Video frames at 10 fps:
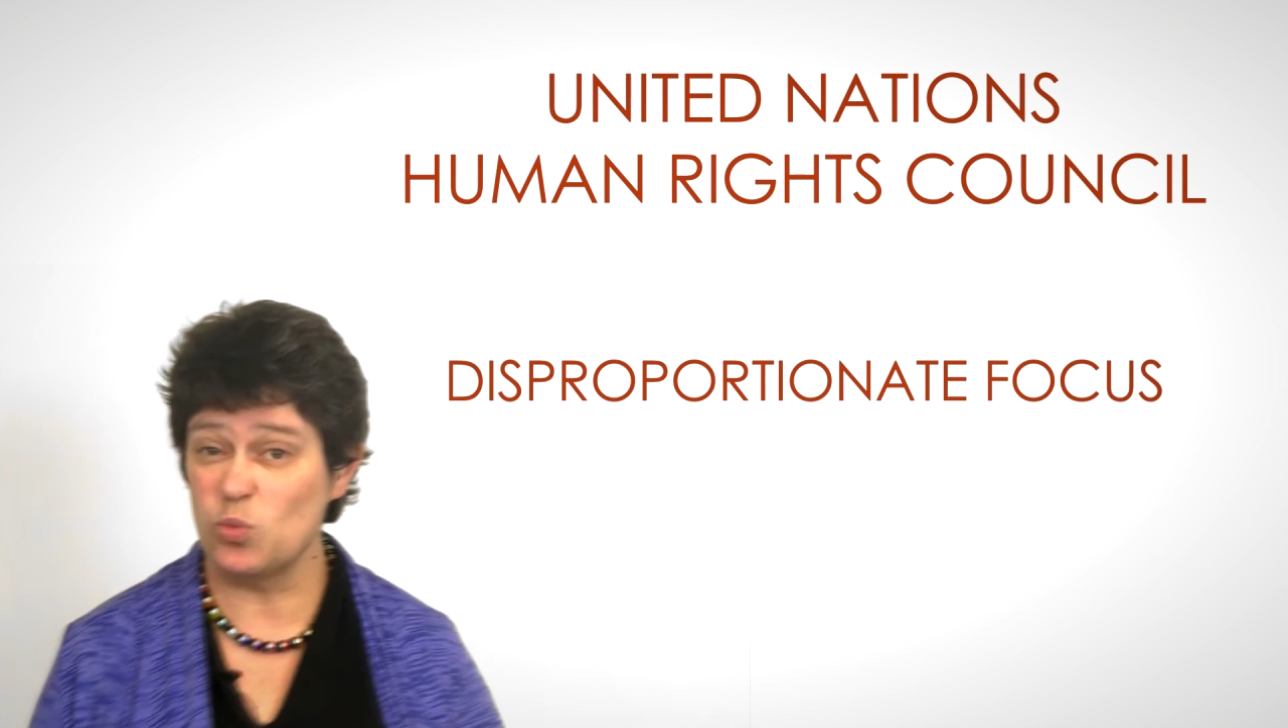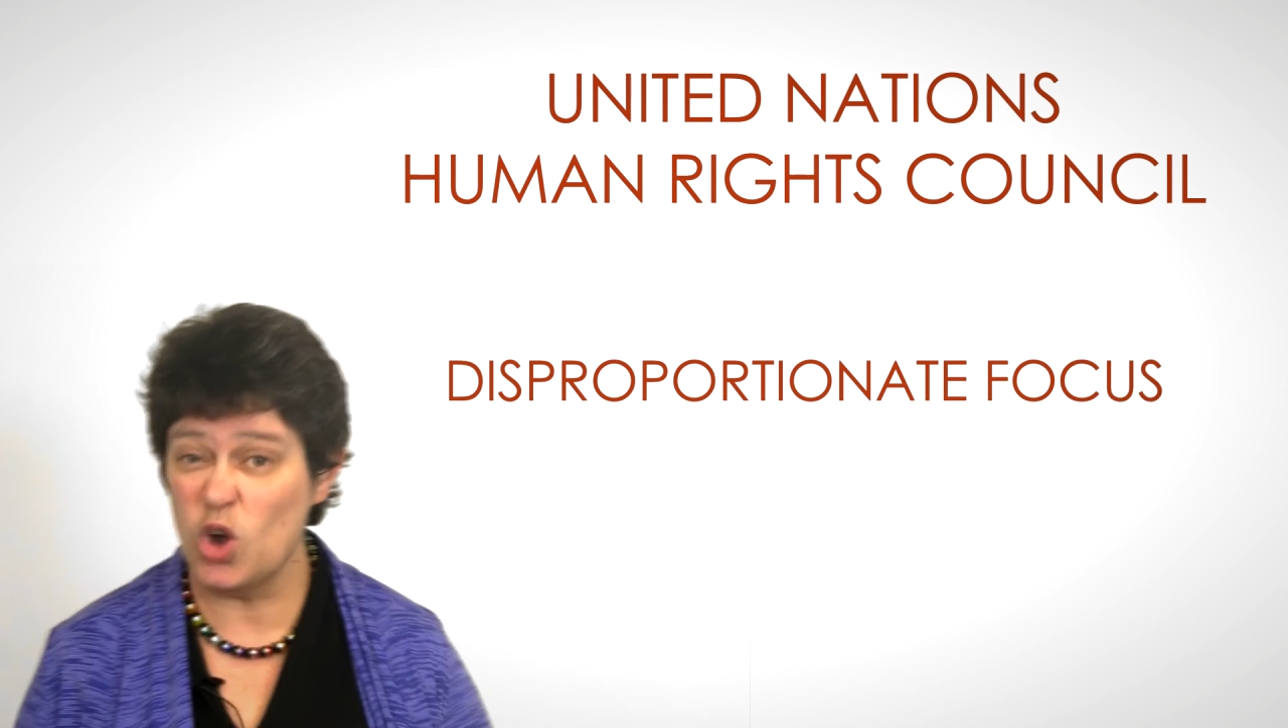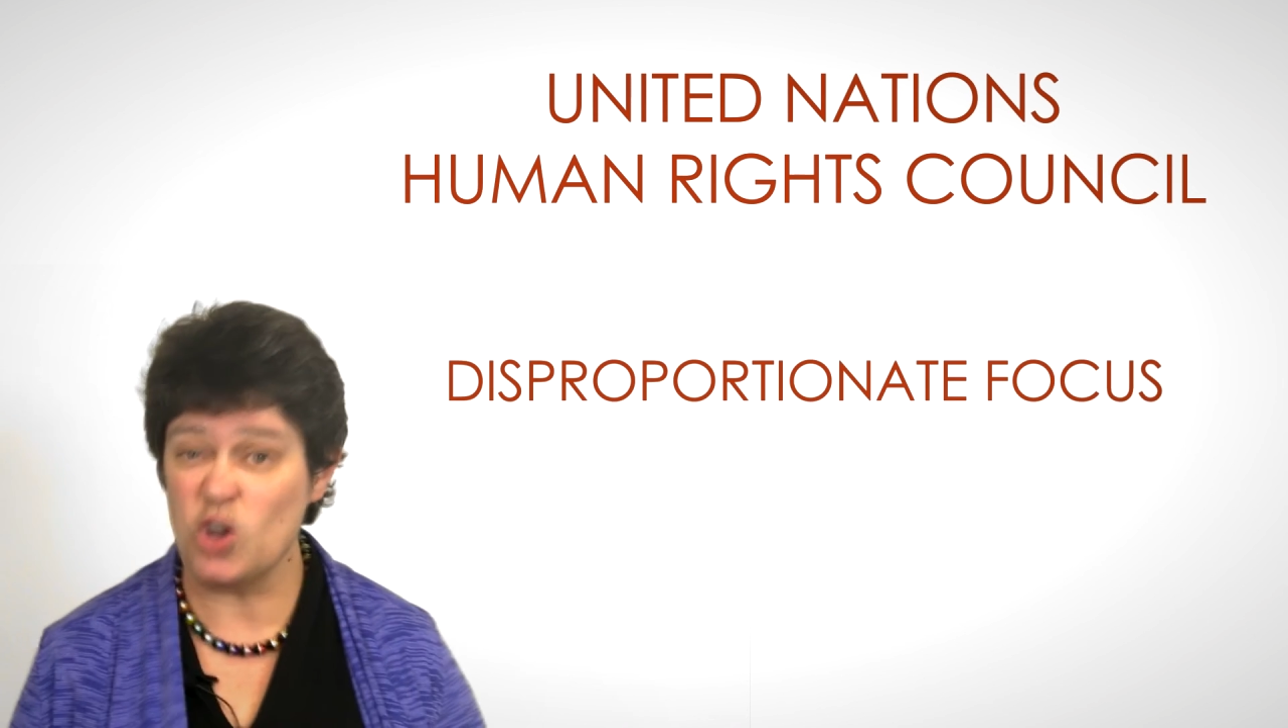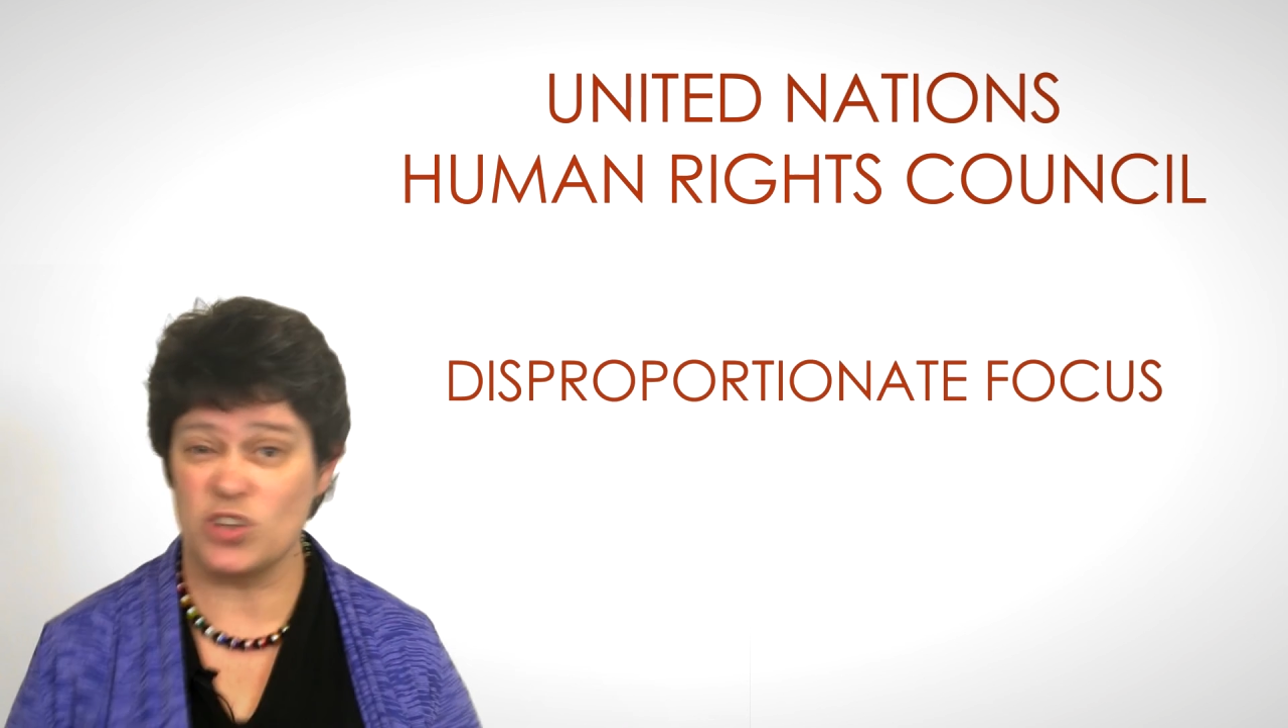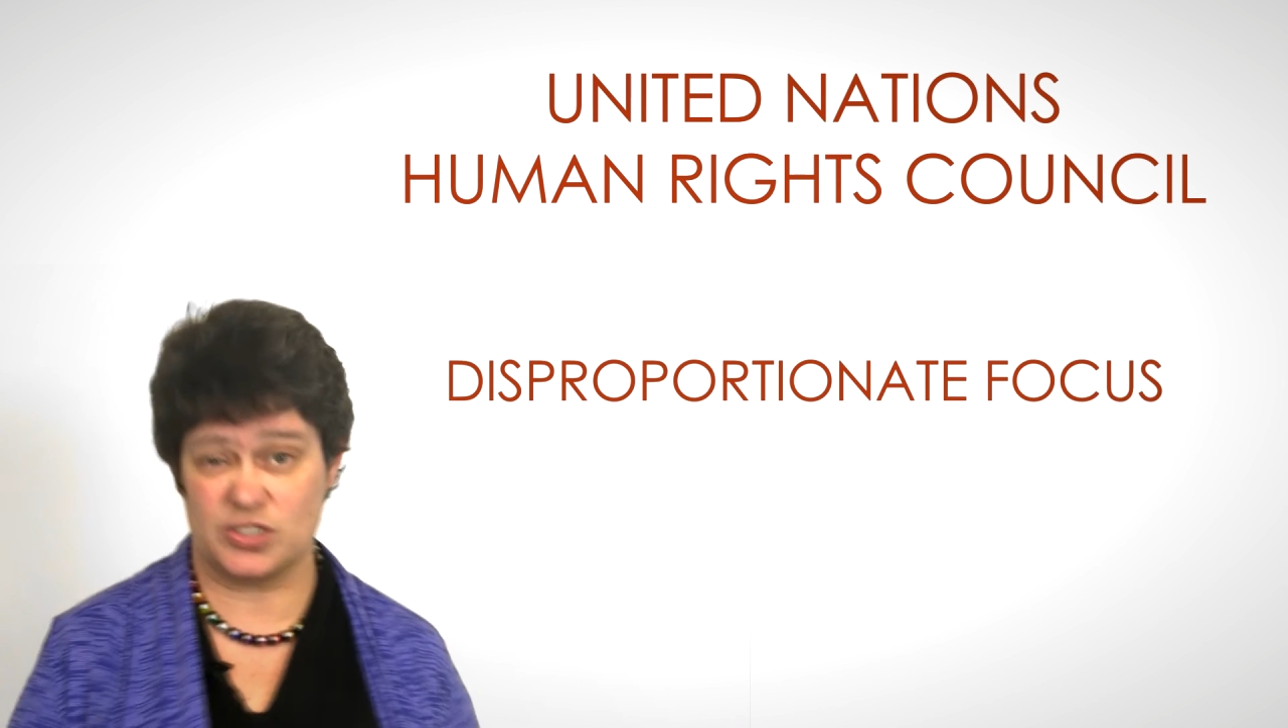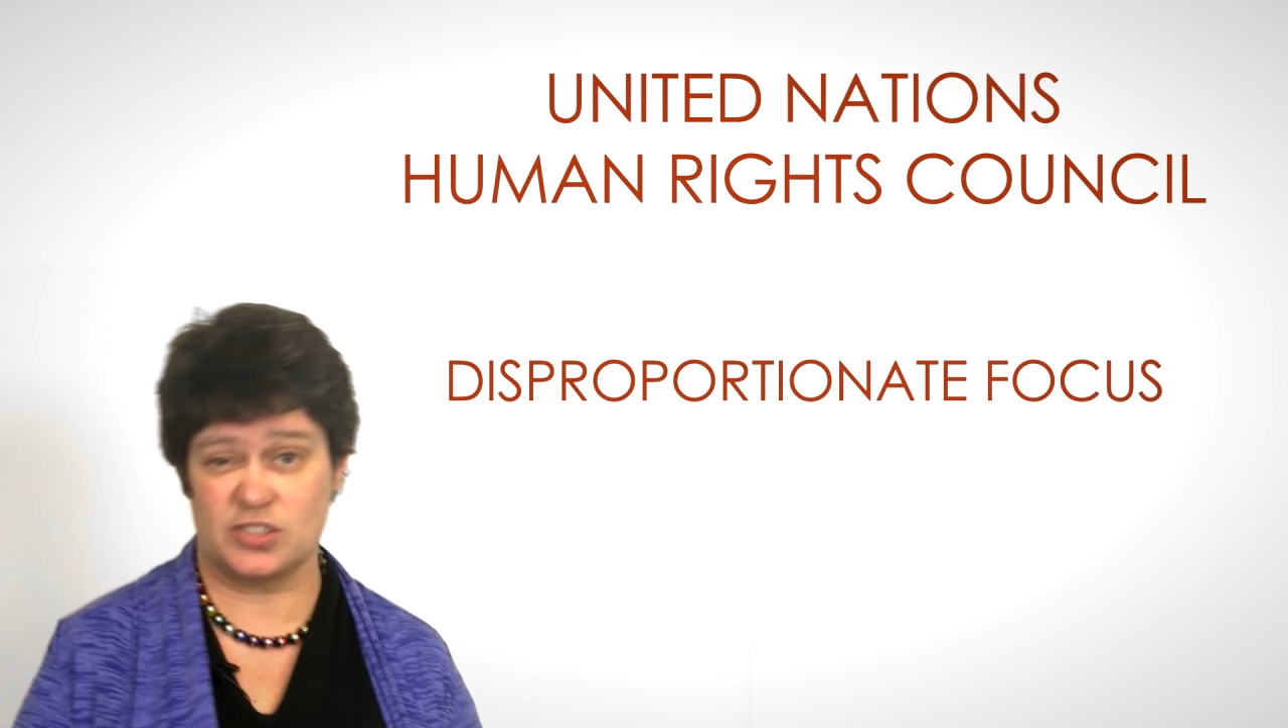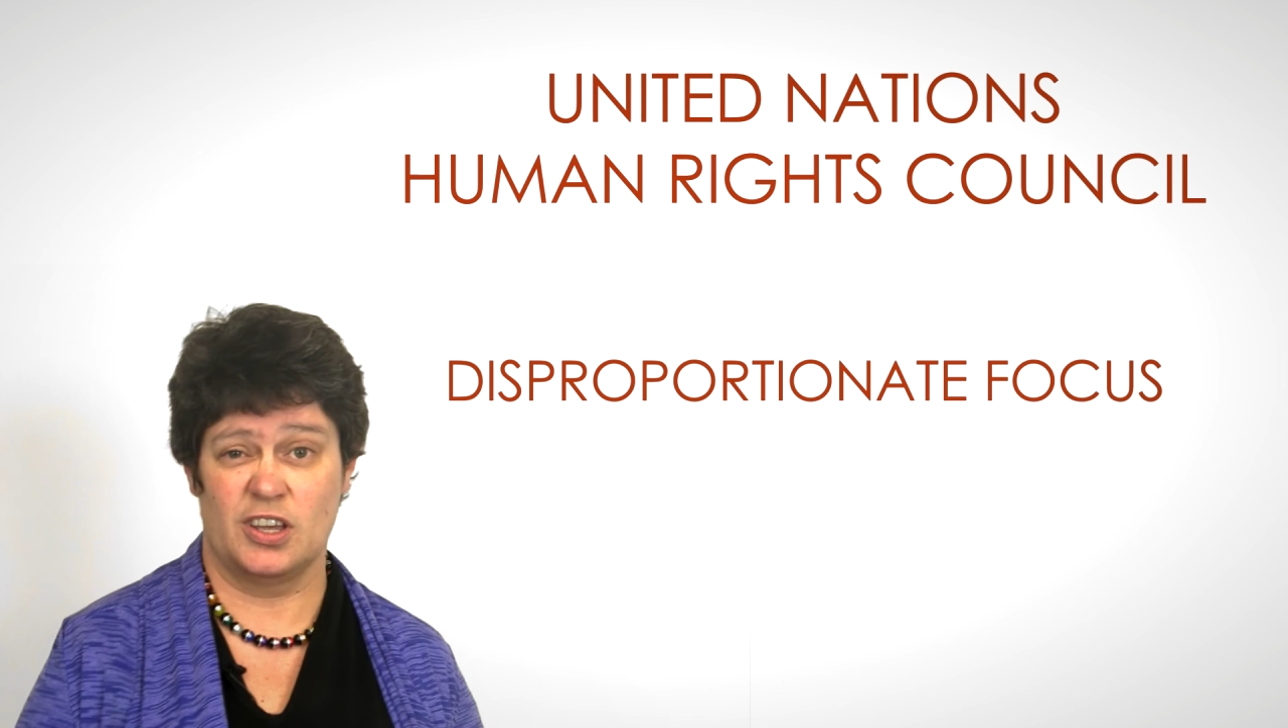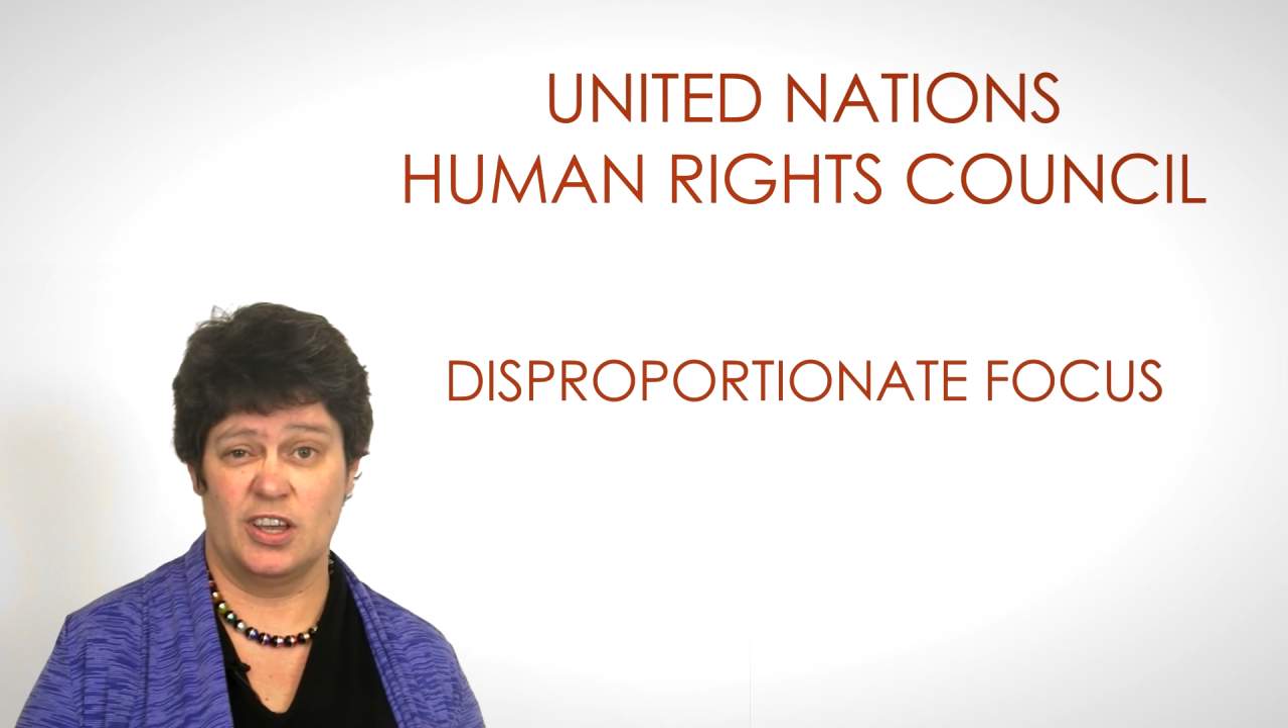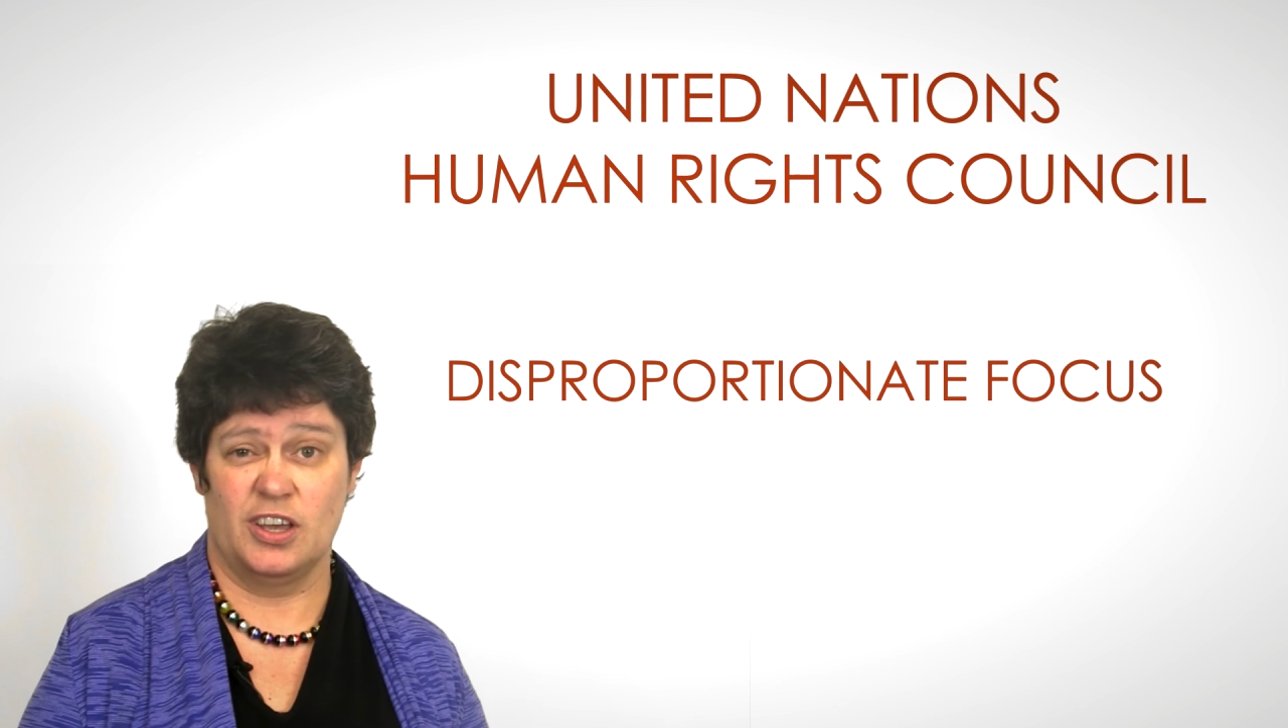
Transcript: worse,